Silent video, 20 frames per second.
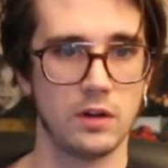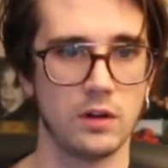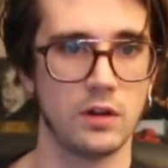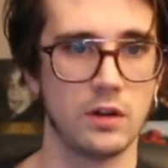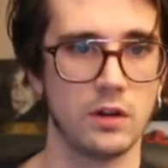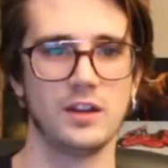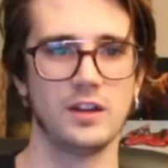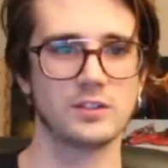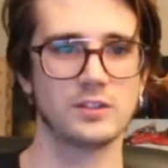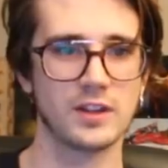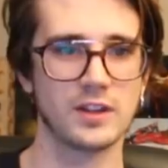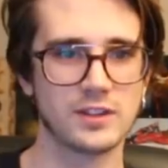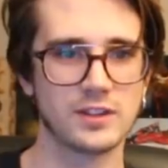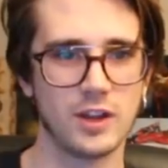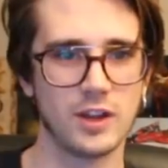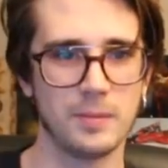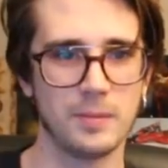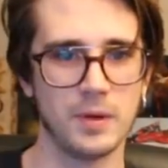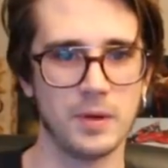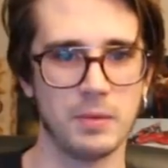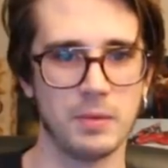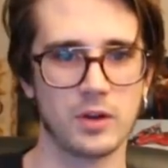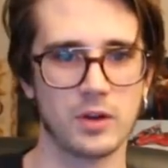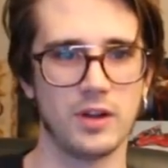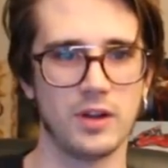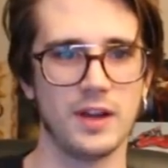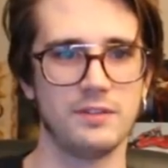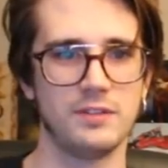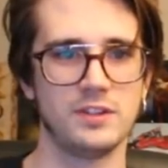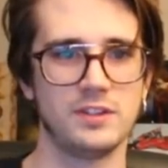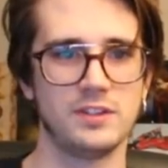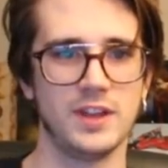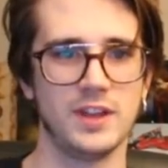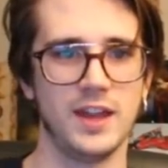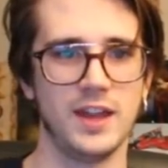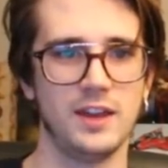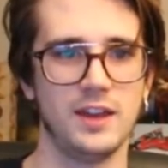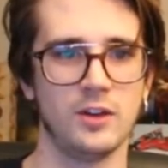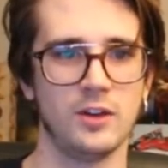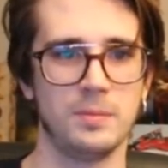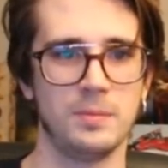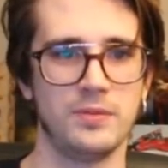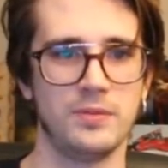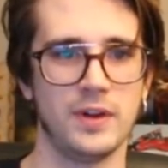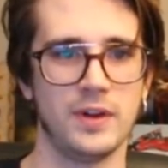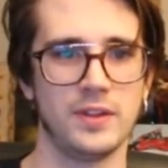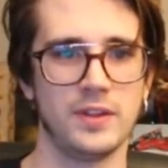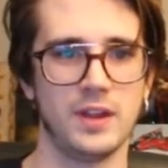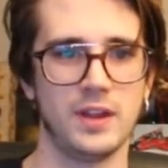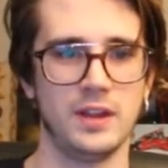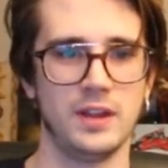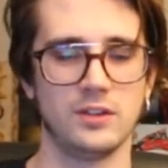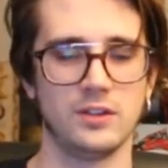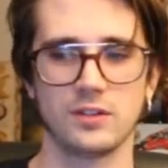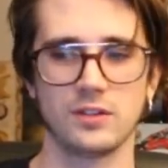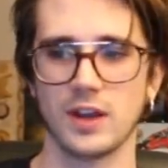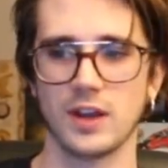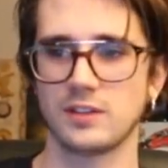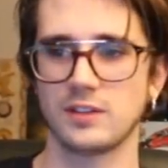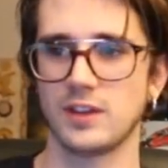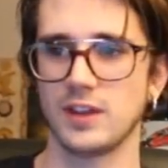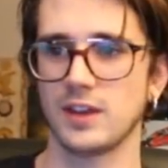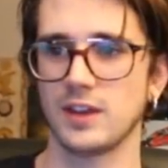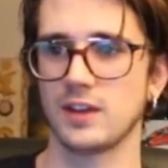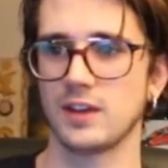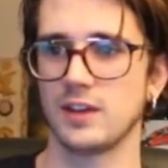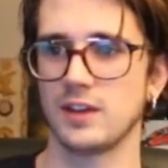So that's all I have to say. Hope you found that interesting.